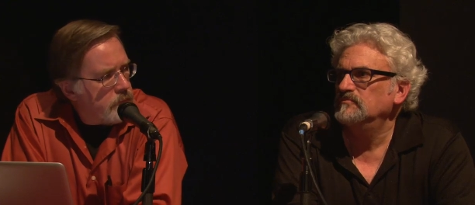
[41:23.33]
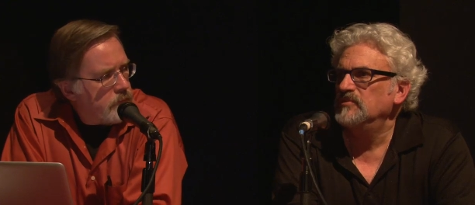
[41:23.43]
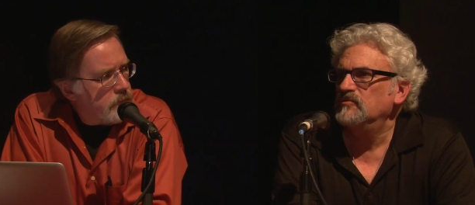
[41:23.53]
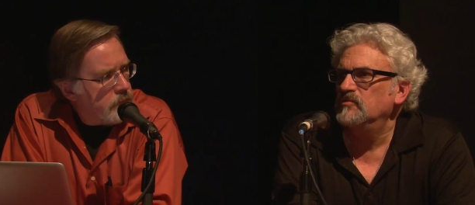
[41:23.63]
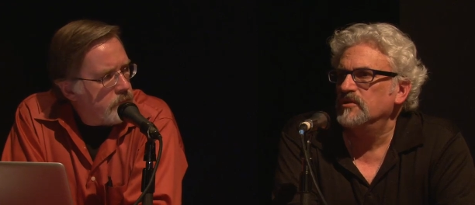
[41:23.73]

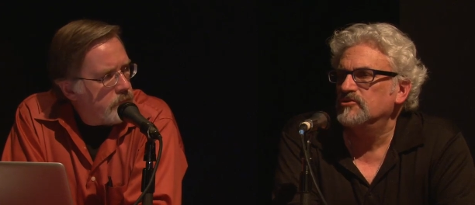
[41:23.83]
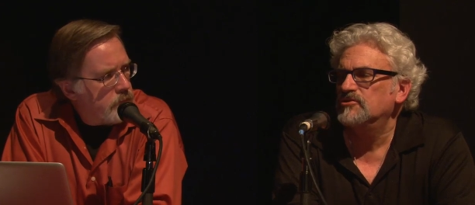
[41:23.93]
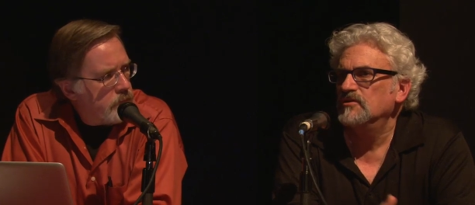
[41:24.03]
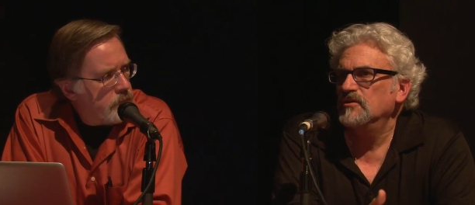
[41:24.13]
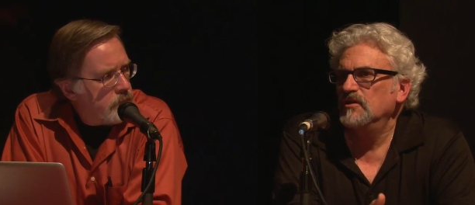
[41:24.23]
Speaker 1: in
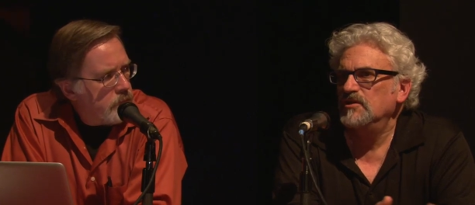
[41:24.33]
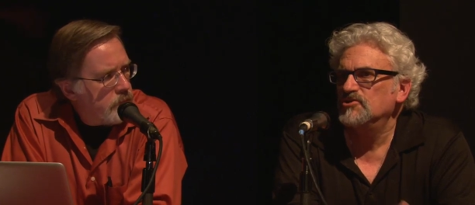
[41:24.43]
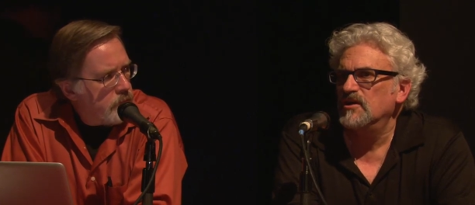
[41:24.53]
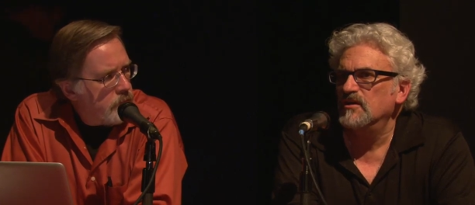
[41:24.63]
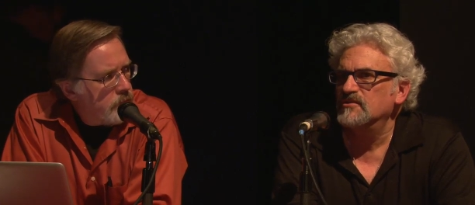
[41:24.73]
which
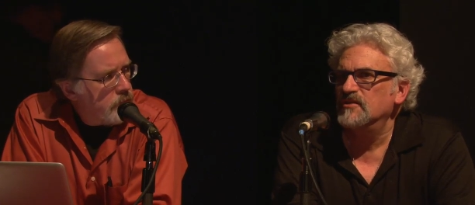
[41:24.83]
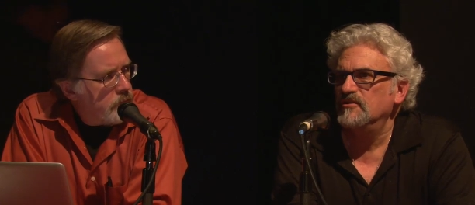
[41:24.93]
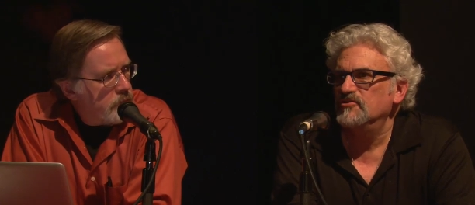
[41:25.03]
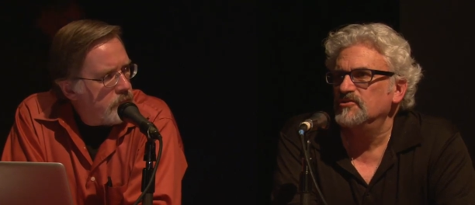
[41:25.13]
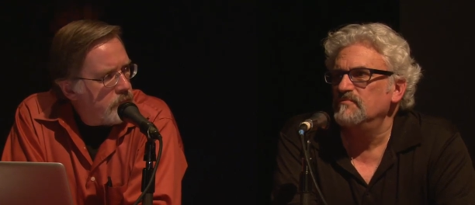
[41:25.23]
Hitchcock
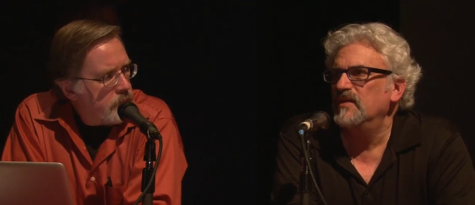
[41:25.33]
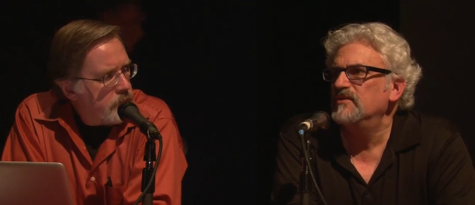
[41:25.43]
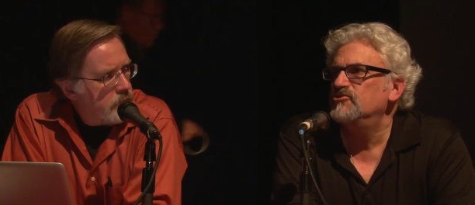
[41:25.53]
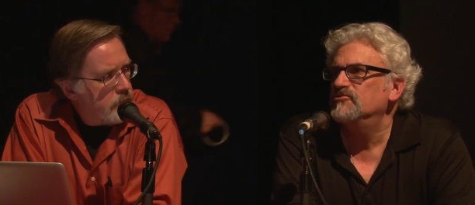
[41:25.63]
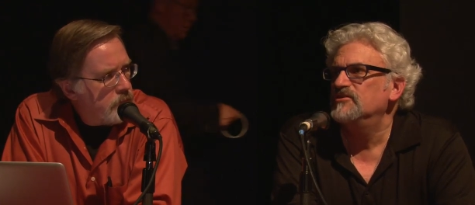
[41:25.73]
said there's a
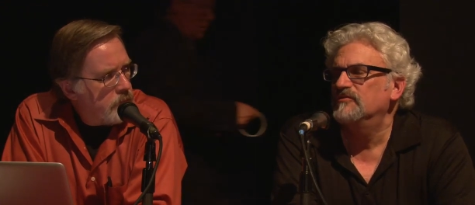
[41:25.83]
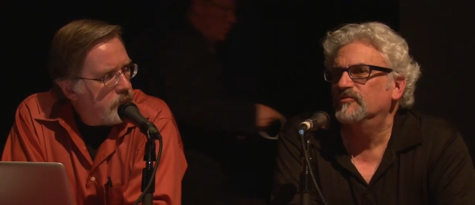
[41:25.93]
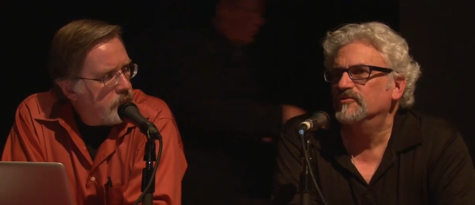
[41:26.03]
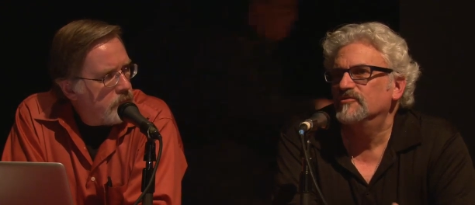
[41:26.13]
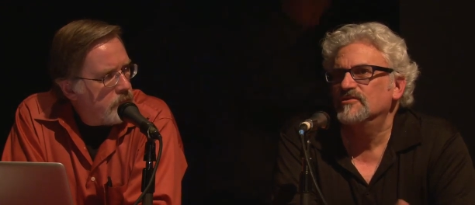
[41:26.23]
major
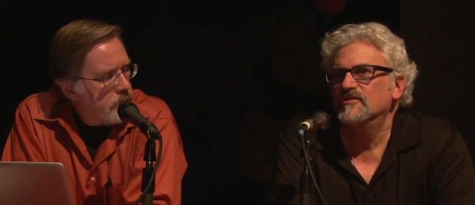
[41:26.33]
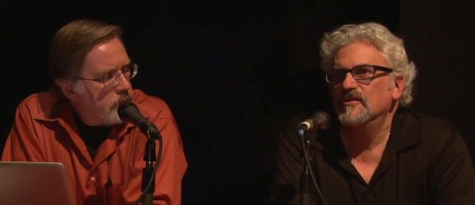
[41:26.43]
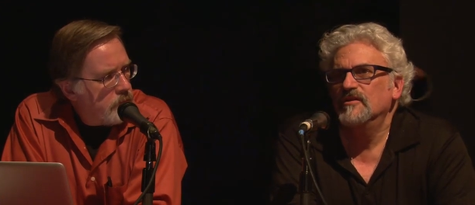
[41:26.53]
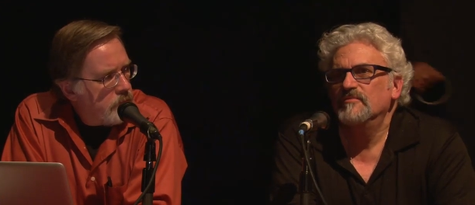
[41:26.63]
difference